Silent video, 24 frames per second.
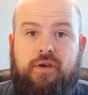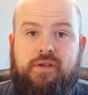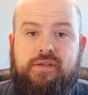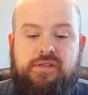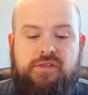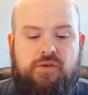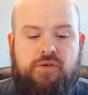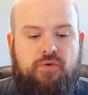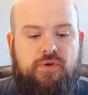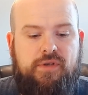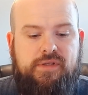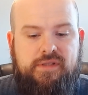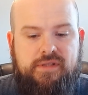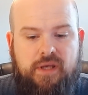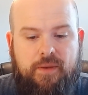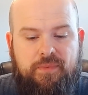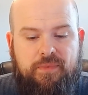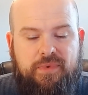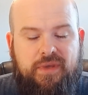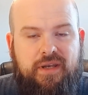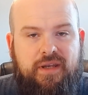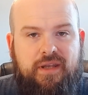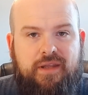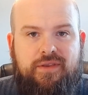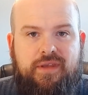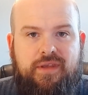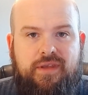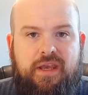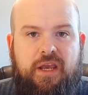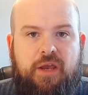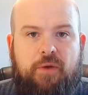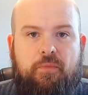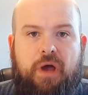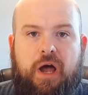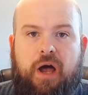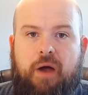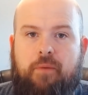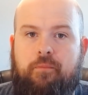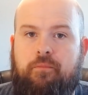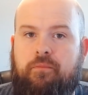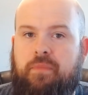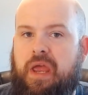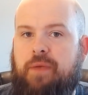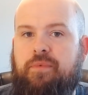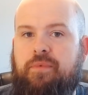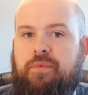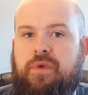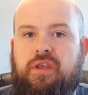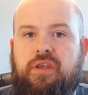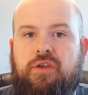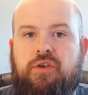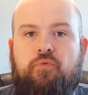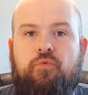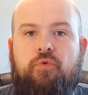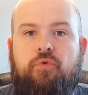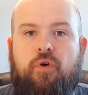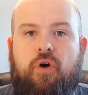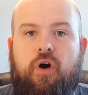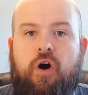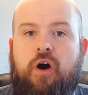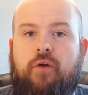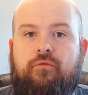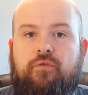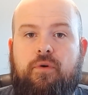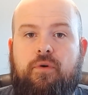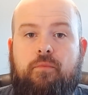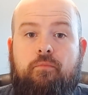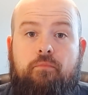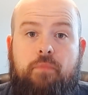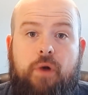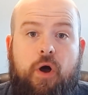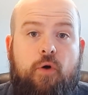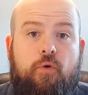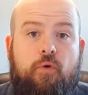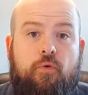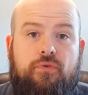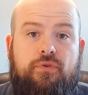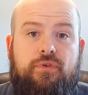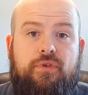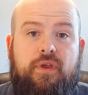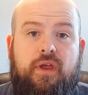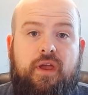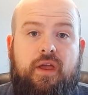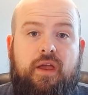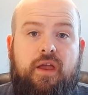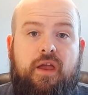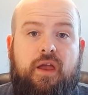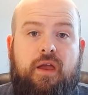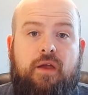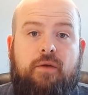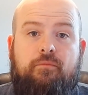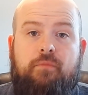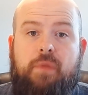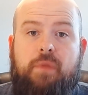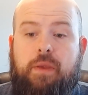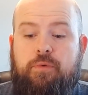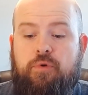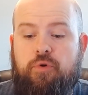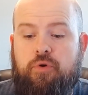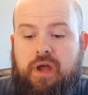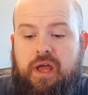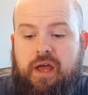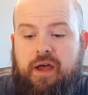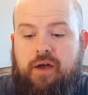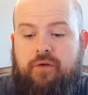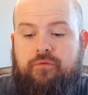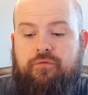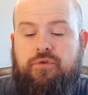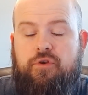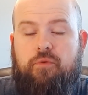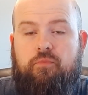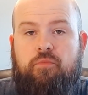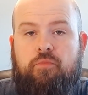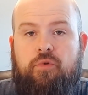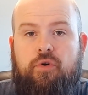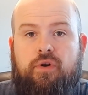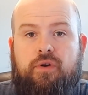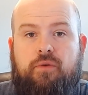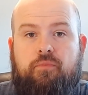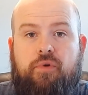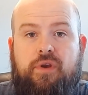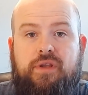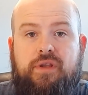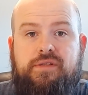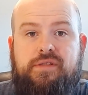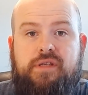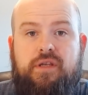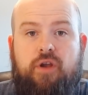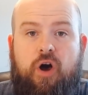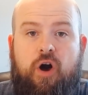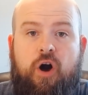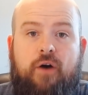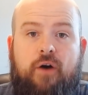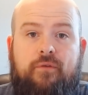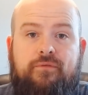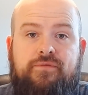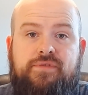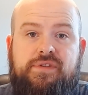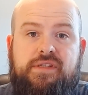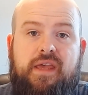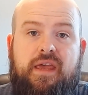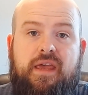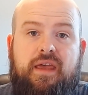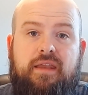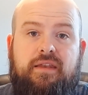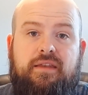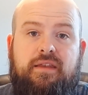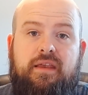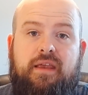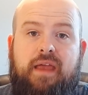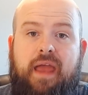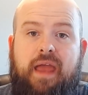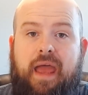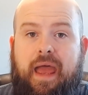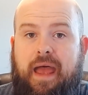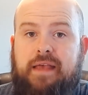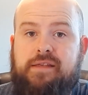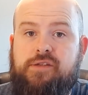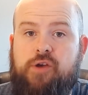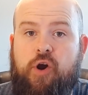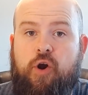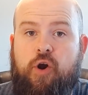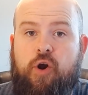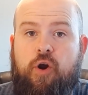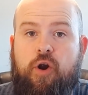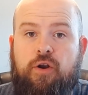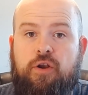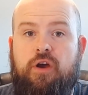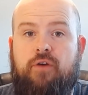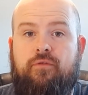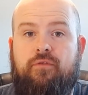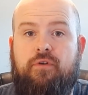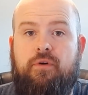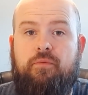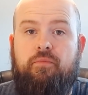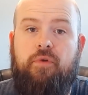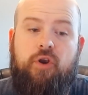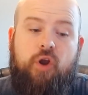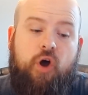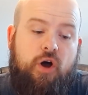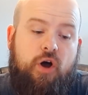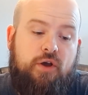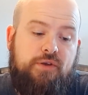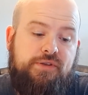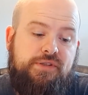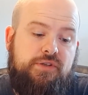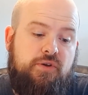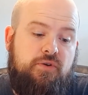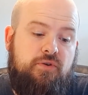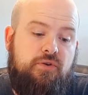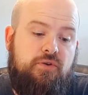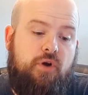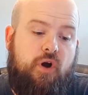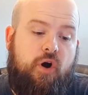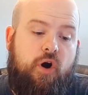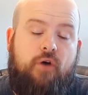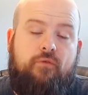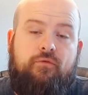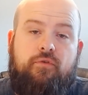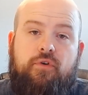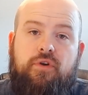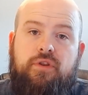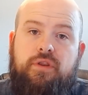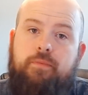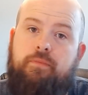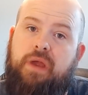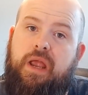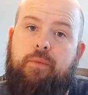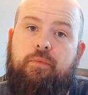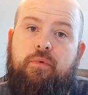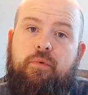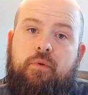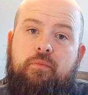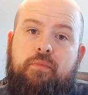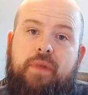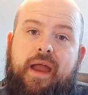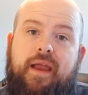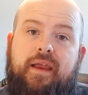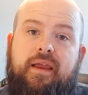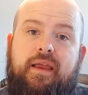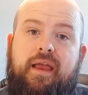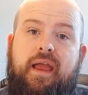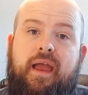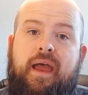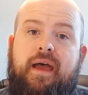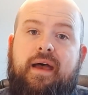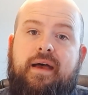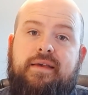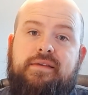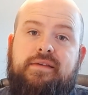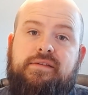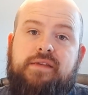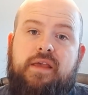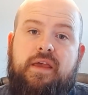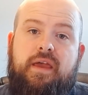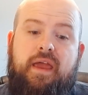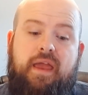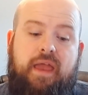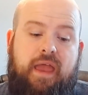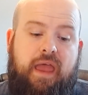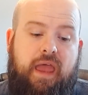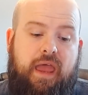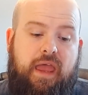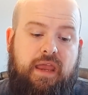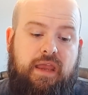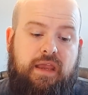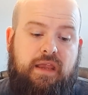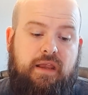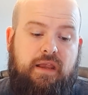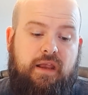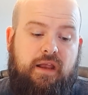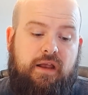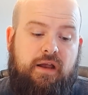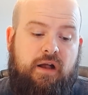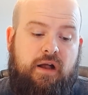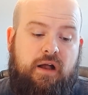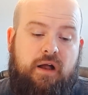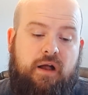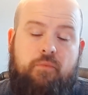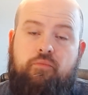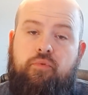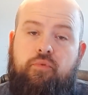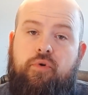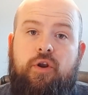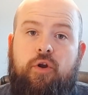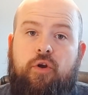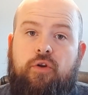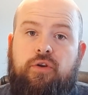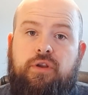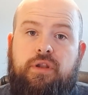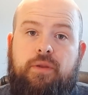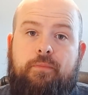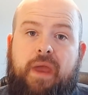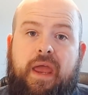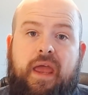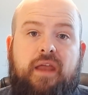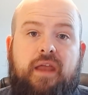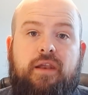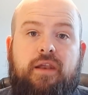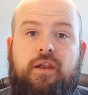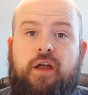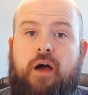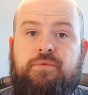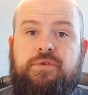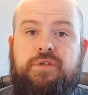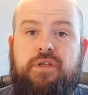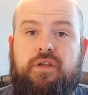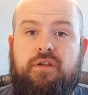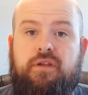So it's something to think about. Maybe you will offer both. Maybe you'll have your book printed offset as a hardcover, but also offer the paperback as a print-on-demand option.